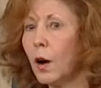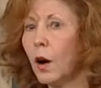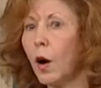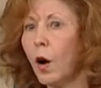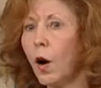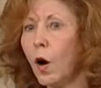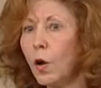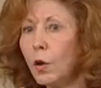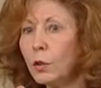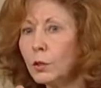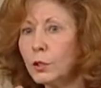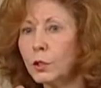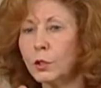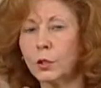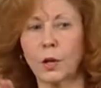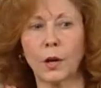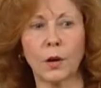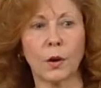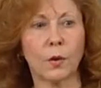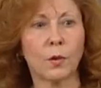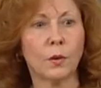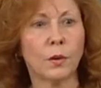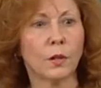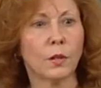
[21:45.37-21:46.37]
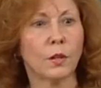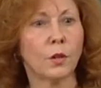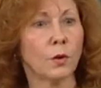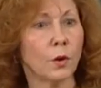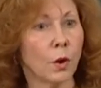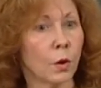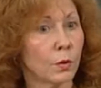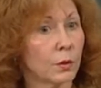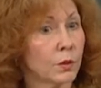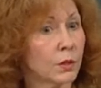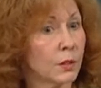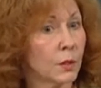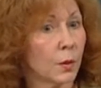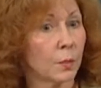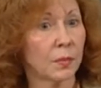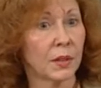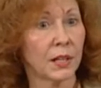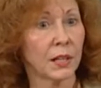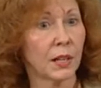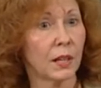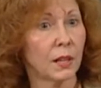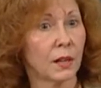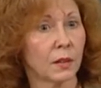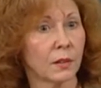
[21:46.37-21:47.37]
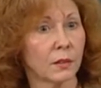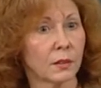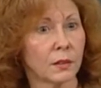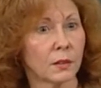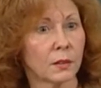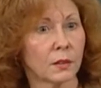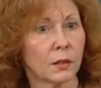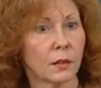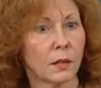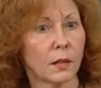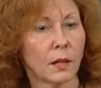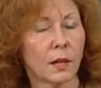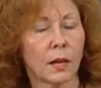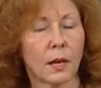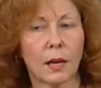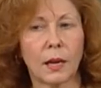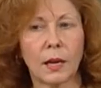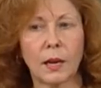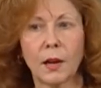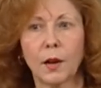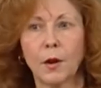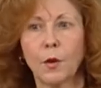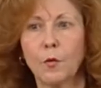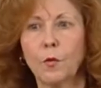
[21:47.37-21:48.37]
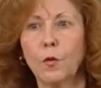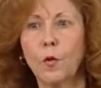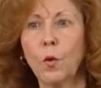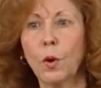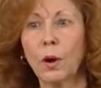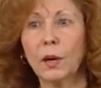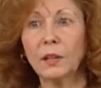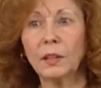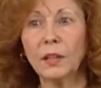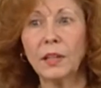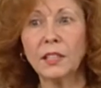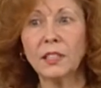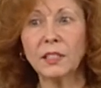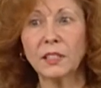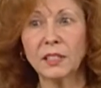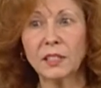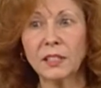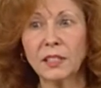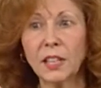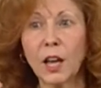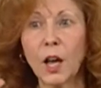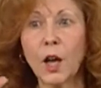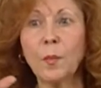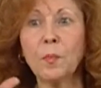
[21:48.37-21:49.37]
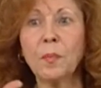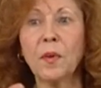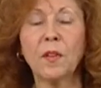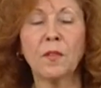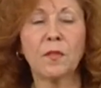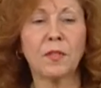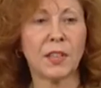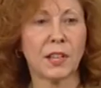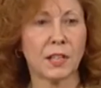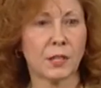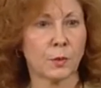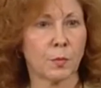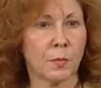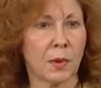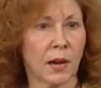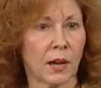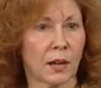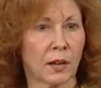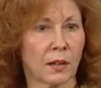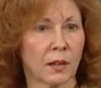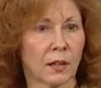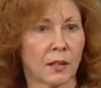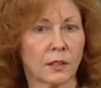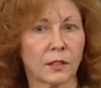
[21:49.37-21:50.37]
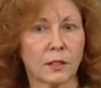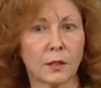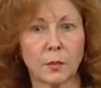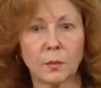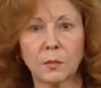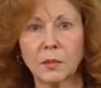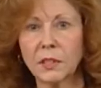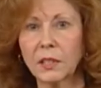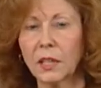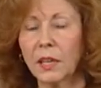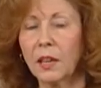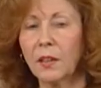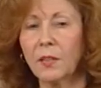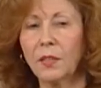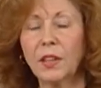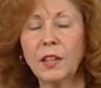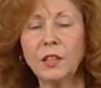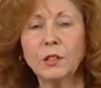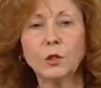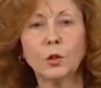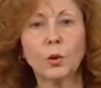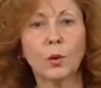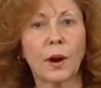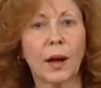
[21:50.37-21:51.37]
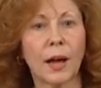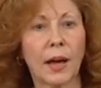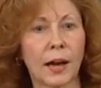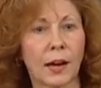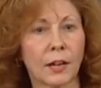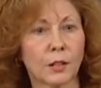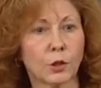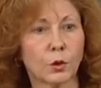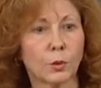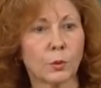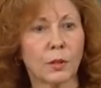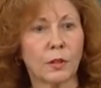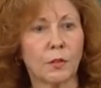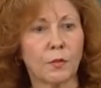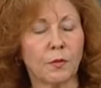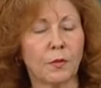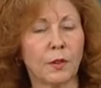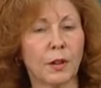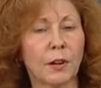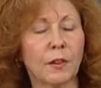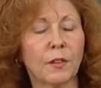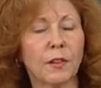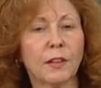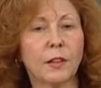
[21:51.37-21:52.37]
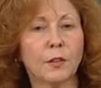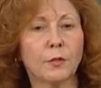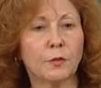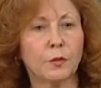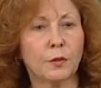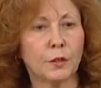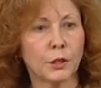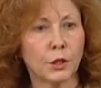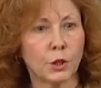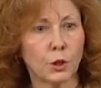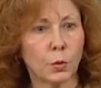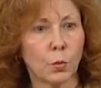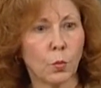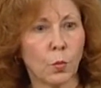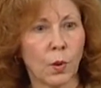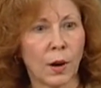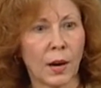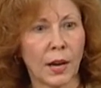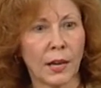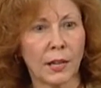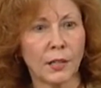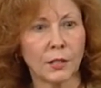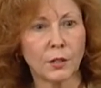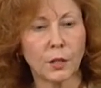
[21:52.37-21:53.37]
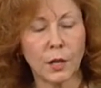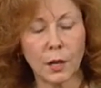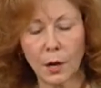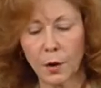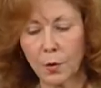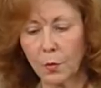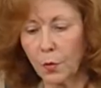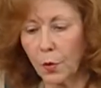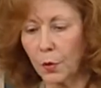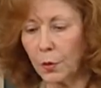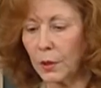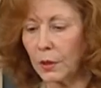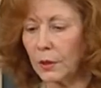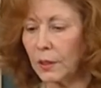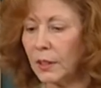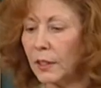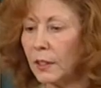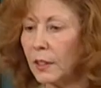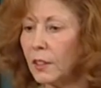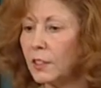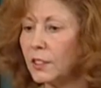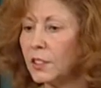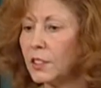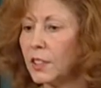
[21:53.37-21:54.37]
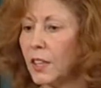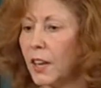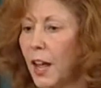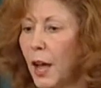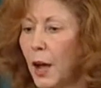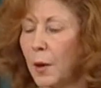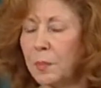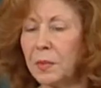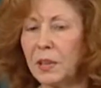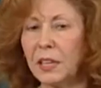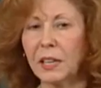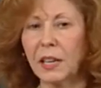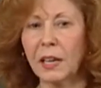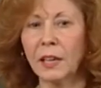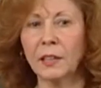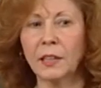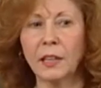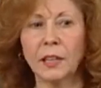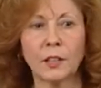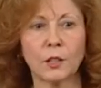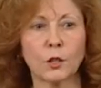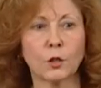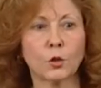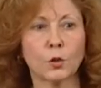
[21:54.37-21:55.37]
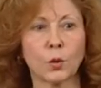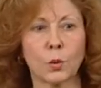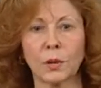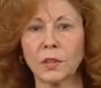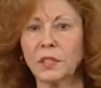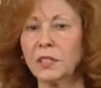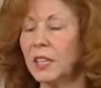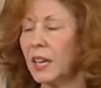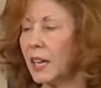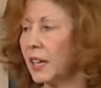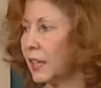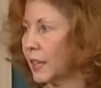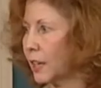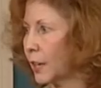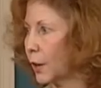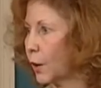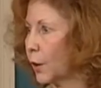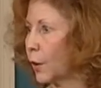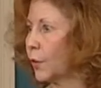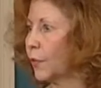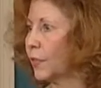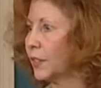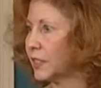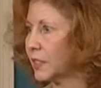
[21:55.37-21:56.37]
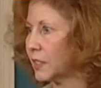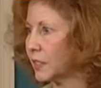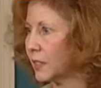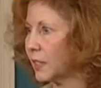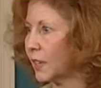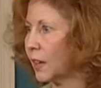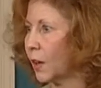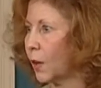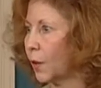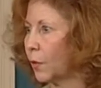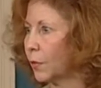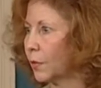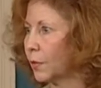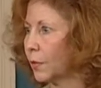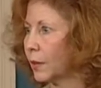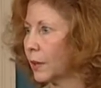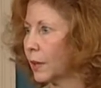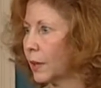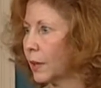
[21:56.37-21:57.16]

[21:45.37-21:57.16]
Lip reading: Also, you notice something else. For at least some of these mechanisms, these are actually very efficient ways for the little synaptic ending to sort of take care of itself.